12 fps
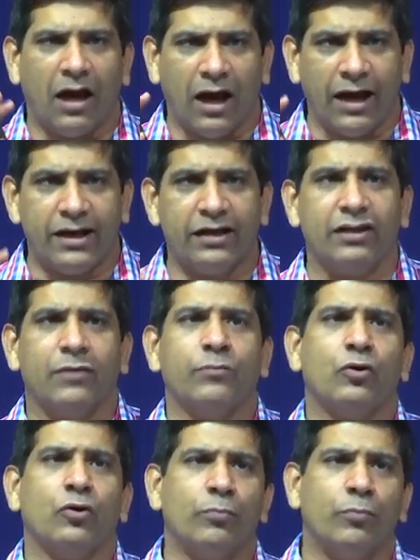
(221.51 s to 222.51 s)
higher
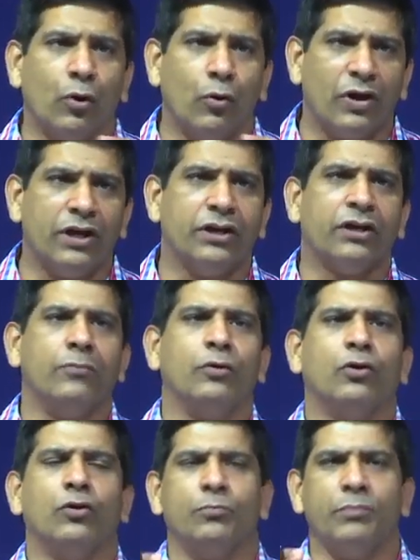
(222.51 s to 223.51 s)
income group, lower income
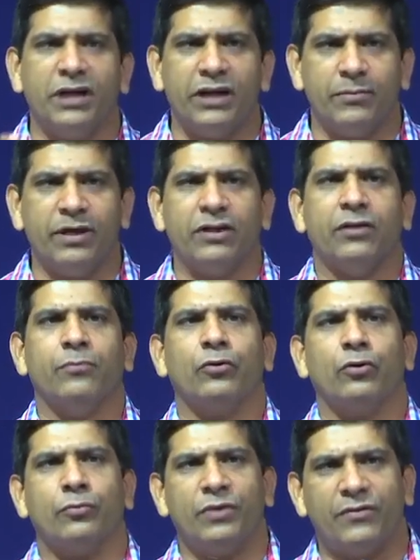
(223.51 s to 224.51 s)
group, medium income
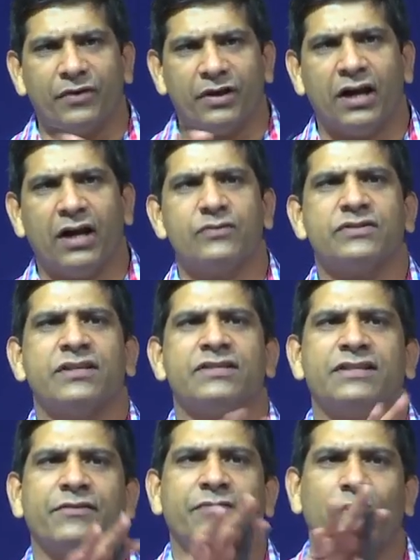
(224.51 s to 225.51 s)
group, different
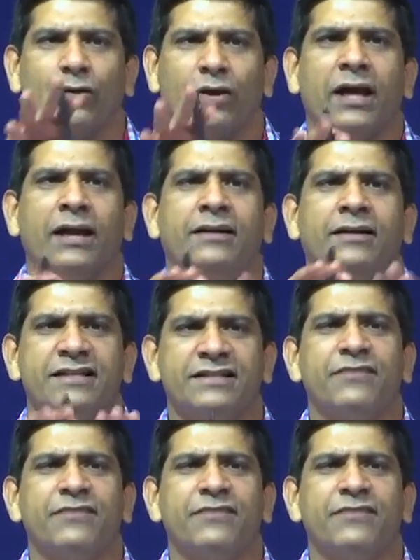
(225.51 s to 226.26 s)
houses, different localities,